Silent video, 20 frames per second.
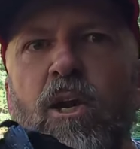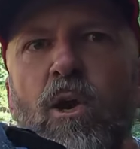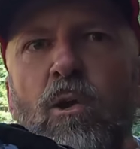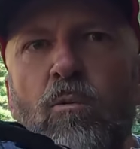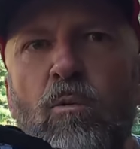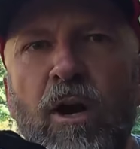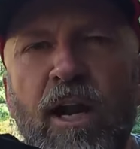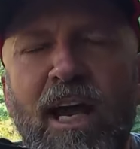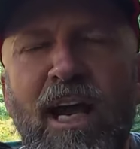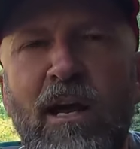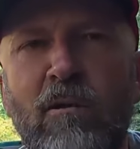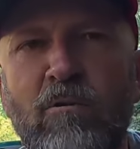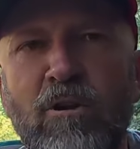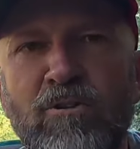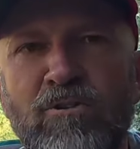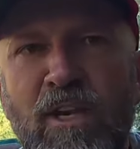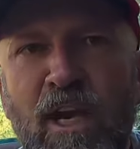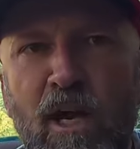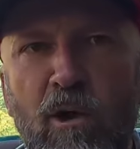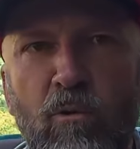When I
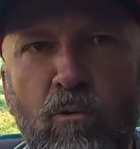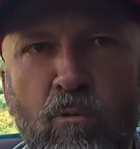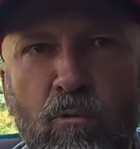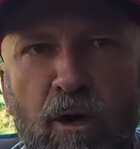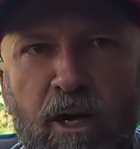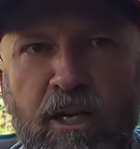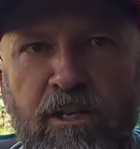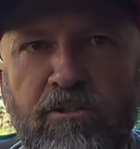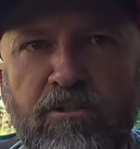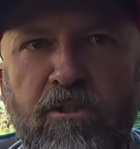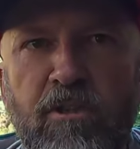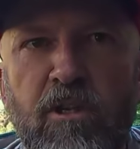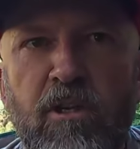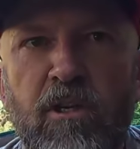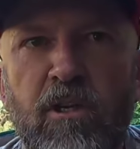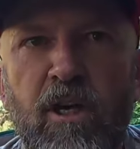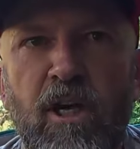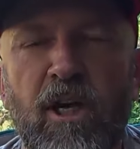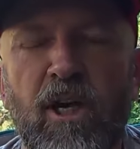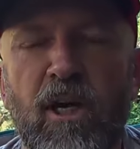was out west
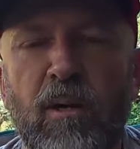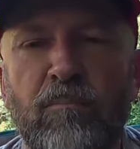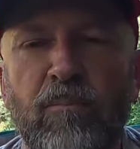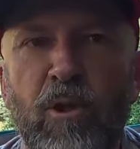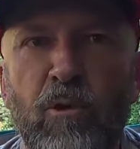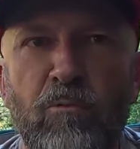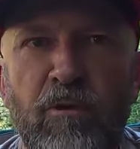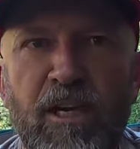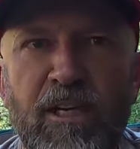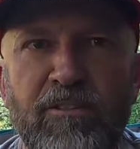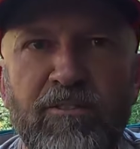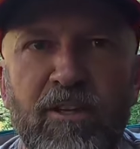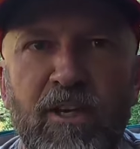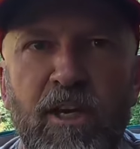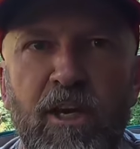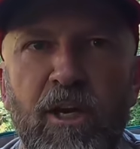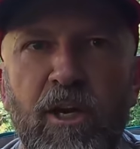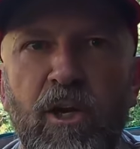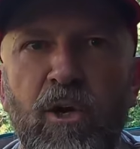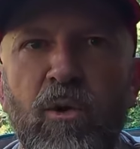a couple of weeks
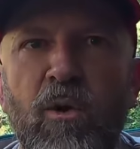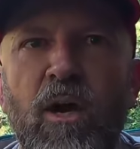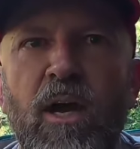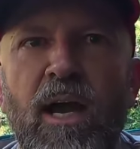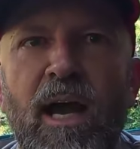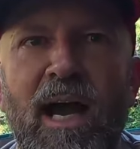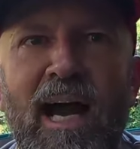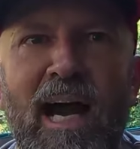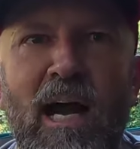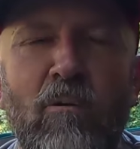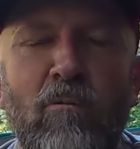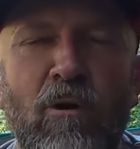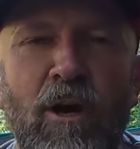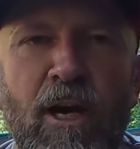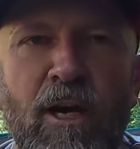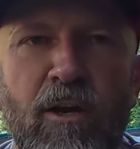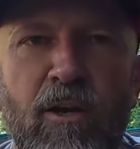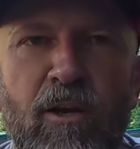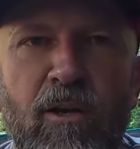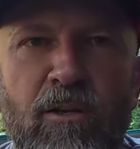ago, I
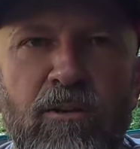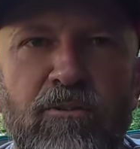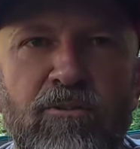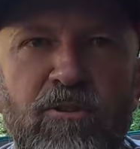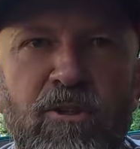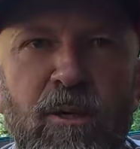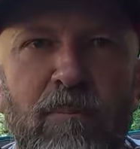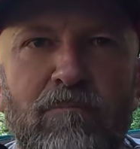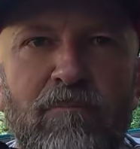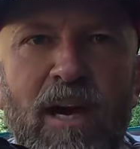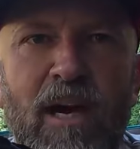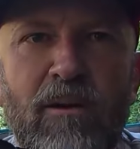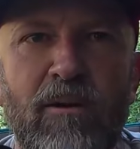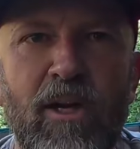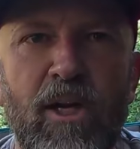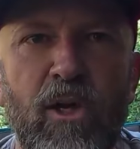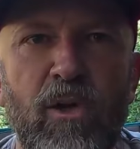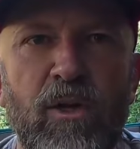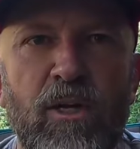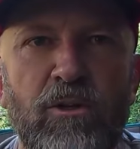went on some
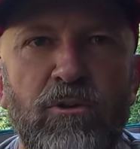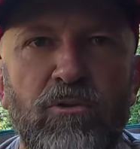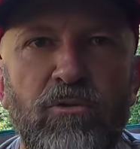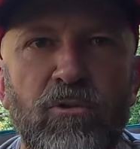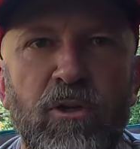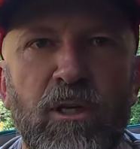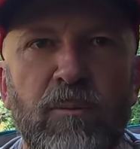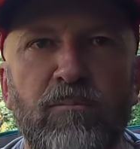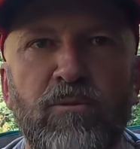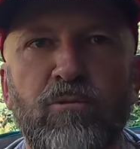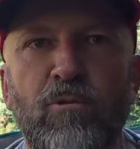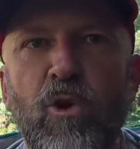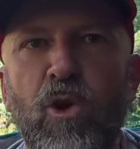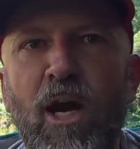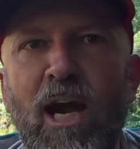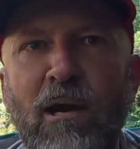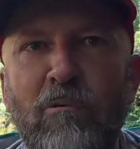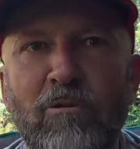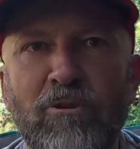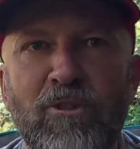mountaineering trips where
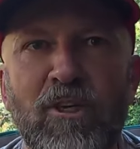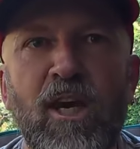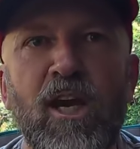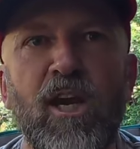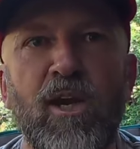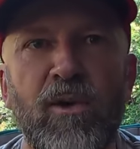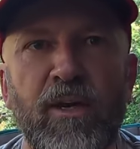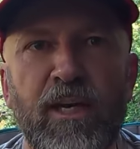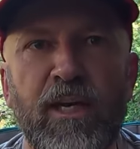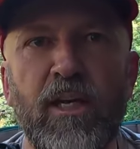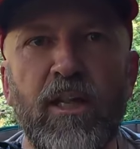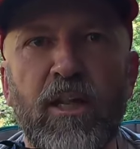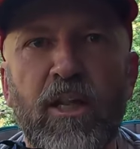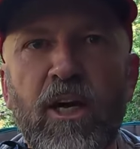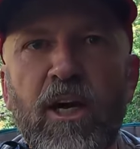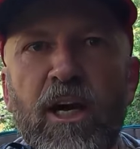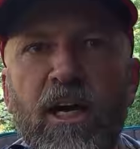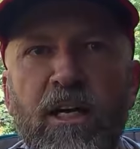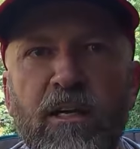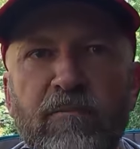I was carrying a
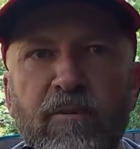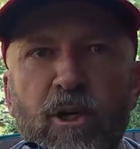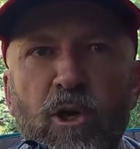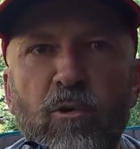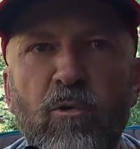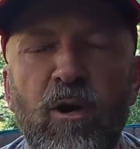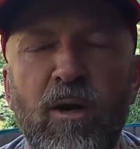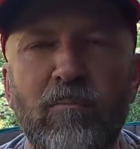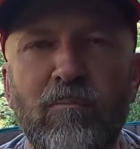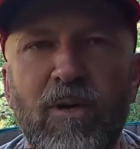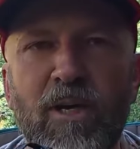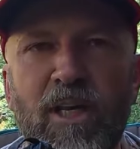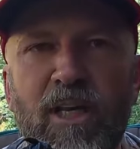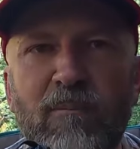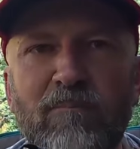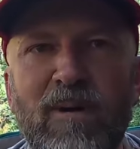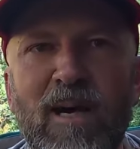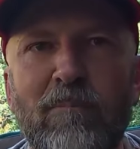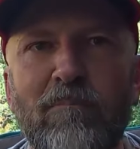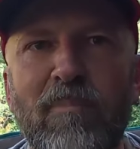lot of equipment in
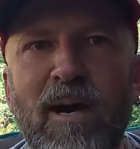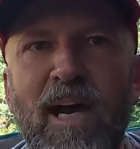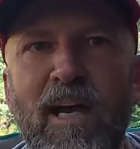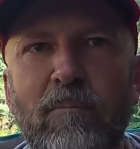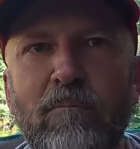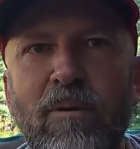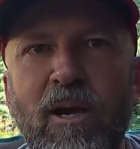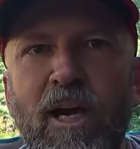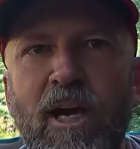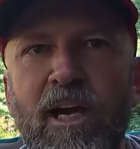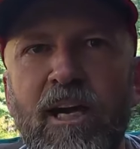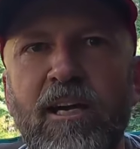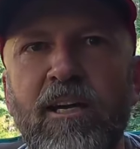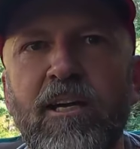my backpack.